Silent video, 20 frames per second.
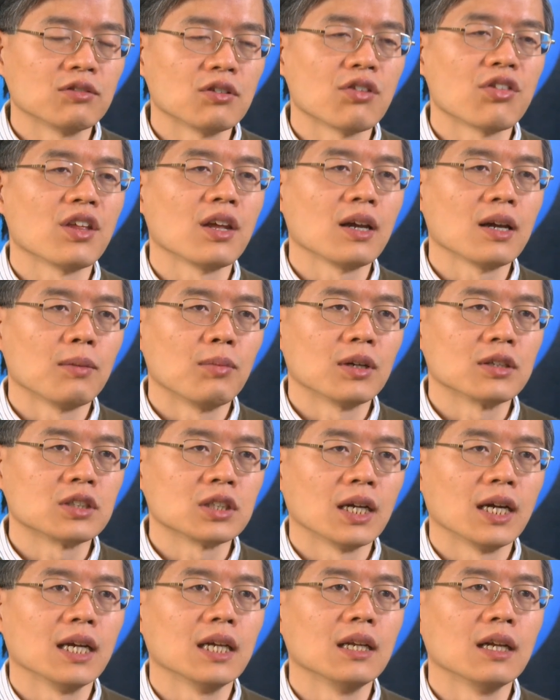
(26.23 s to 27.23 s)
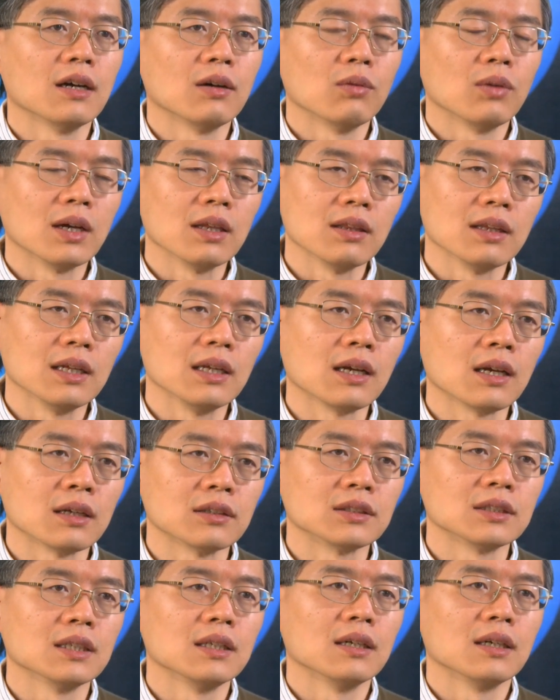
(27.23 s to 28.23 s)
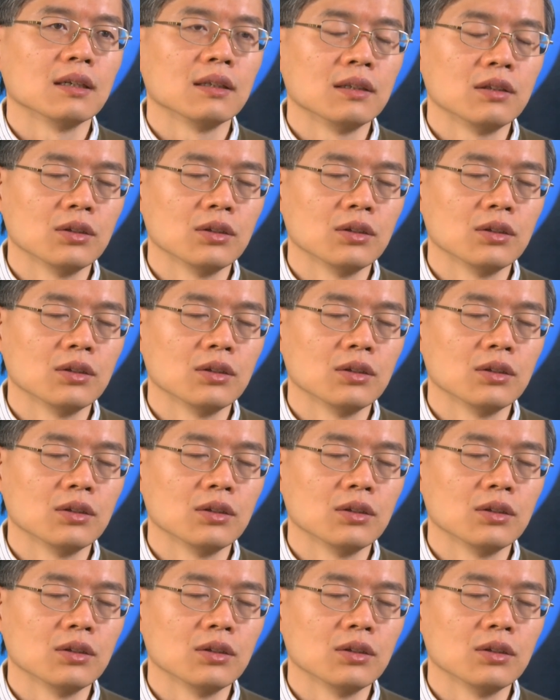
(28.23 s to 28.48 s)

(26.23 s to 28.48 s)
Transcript: to think about China when they consider